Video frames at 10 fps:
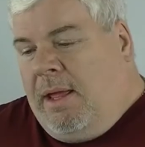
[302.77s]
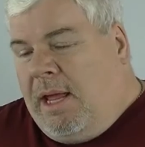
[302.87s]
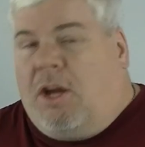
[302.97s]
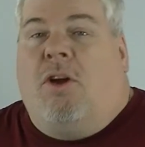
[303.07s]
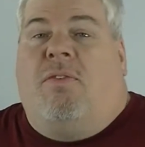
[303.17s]

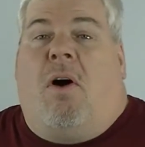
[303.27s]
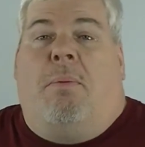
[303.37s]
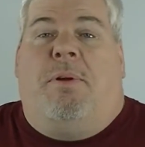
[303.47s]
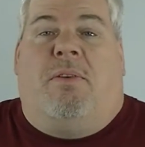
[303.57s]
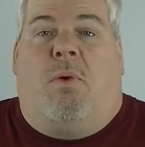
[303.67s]
It could have all
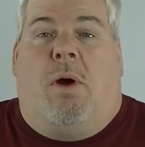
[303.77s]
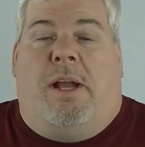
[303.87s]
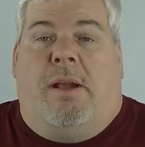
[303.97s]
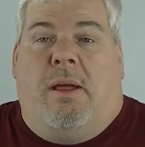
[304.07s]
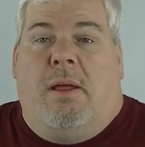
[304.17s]
been
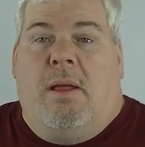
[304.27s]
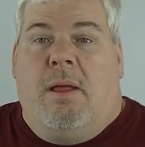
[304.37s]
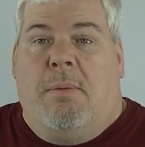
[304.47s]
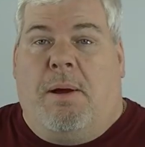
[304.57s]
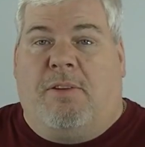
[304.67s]
avoided
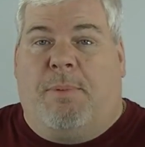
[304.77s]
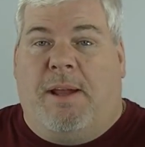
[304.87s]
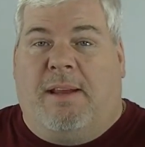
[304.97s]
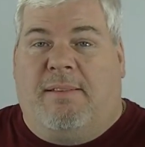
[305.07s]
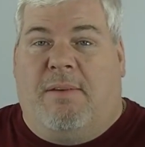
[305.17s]
by
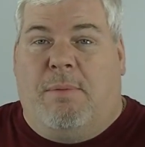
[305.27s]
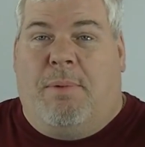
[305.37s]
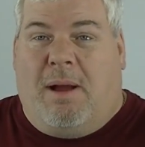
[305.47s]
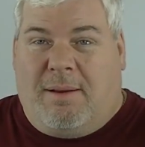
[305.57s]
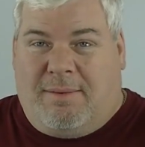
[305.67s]
spending
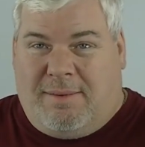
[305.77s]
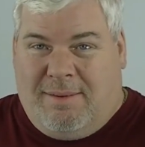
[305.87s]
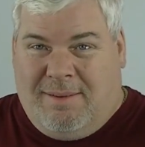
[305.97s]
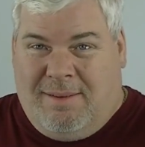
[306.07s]
$7.